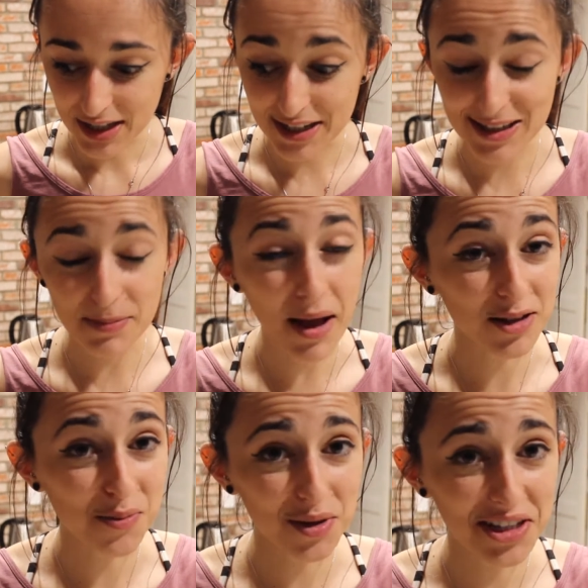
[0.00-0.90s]
it
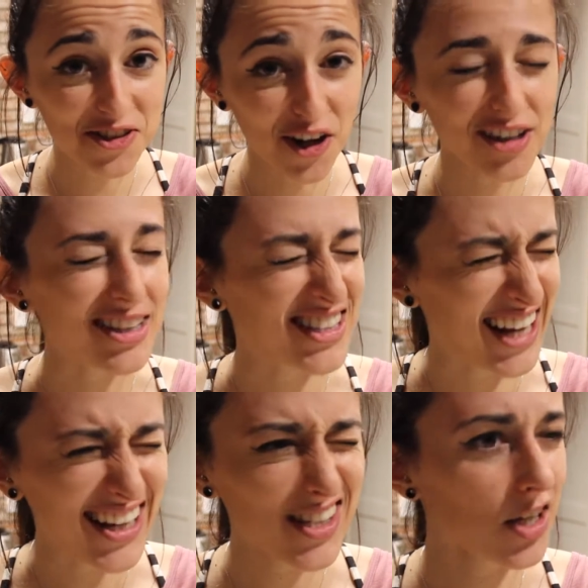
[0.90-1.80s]
smells more like chocolate than
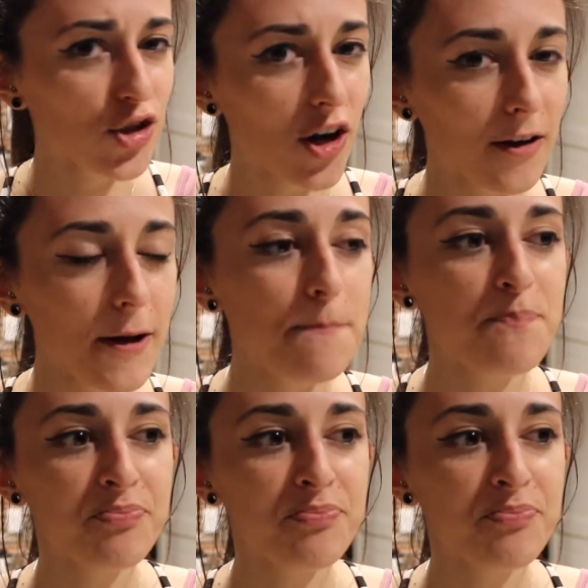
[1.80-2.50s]
tastes like chocolate.